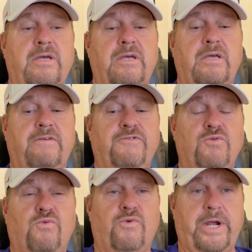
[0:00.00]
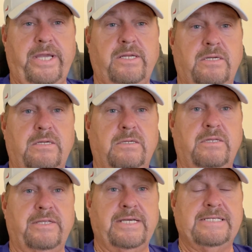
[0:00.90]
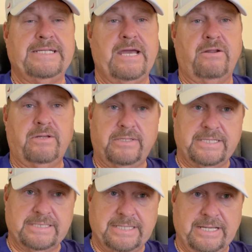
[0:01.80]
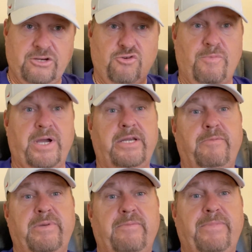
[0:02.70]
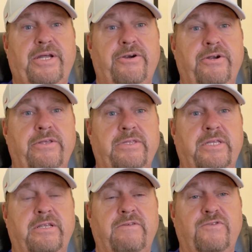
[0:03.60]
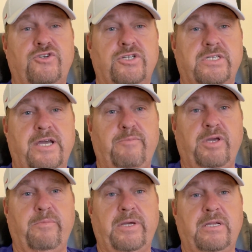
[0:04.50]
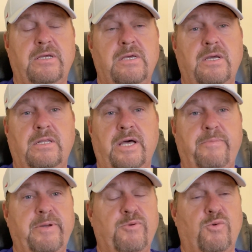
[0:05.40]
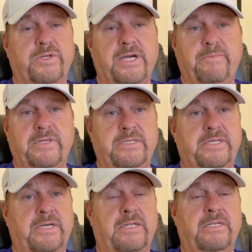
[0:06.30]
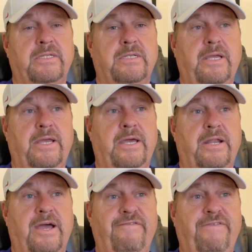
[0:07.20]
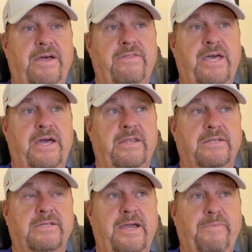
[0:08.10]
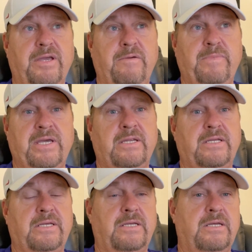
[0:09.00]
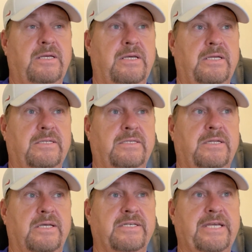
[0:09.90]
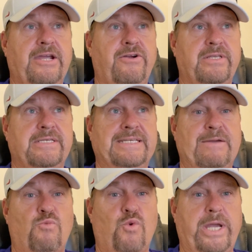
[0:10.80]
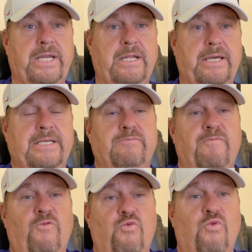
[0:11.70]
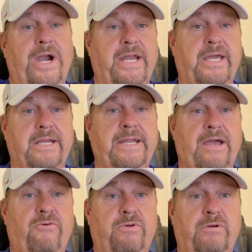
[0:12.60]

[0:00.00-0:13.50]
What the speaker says: If you write things down, they stick in your mind a bit better than if you're just typing them in. A lot of people will type these in, and I found that typing them in doesn't carry the same weight as writing it down.